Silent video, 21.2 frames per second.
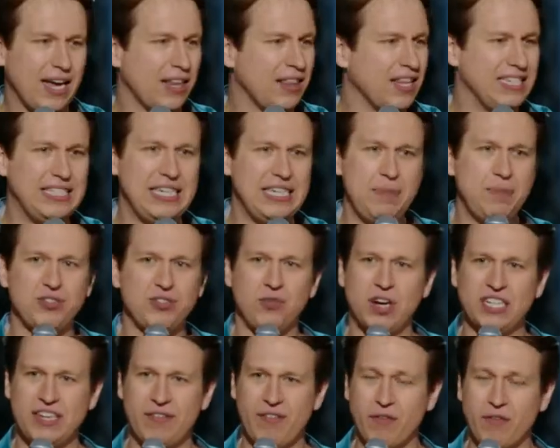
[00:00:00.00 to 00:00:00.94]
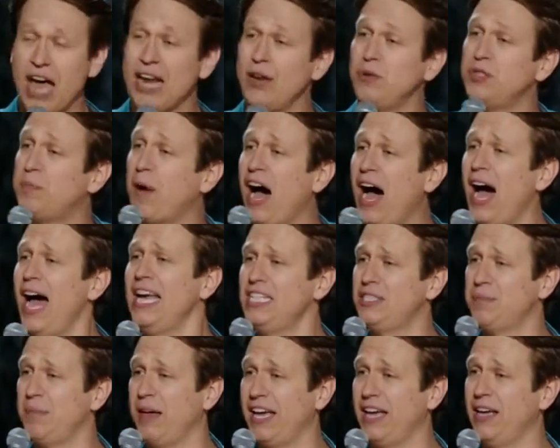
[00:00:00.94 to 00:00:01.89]
the deepest voice I've ever, and he was behind
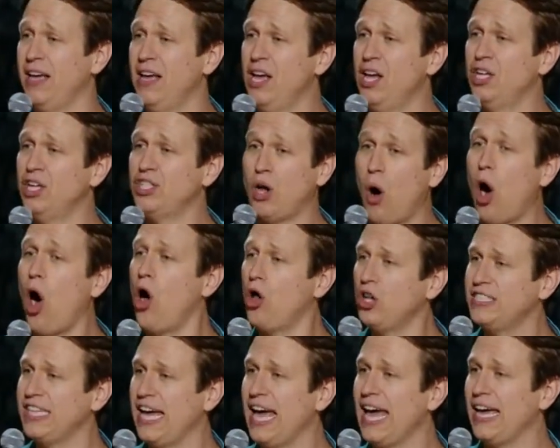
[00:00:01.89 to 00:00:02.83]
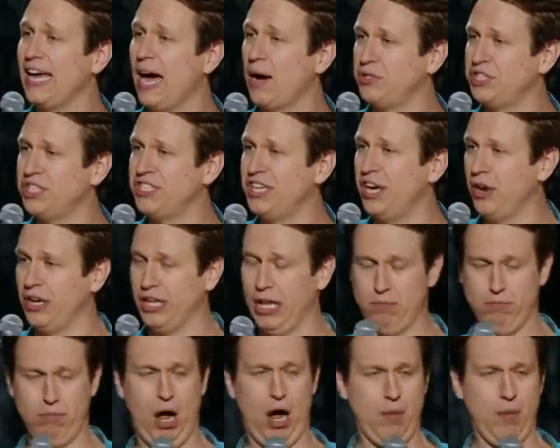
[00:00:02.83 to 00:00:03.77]
me, so all day I was just hearing like,
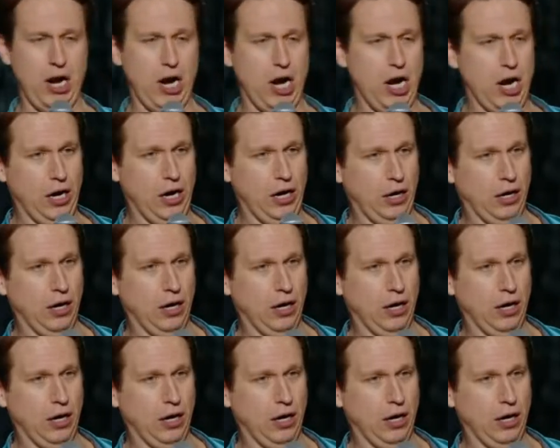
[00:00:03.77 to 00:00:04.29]
Mommy!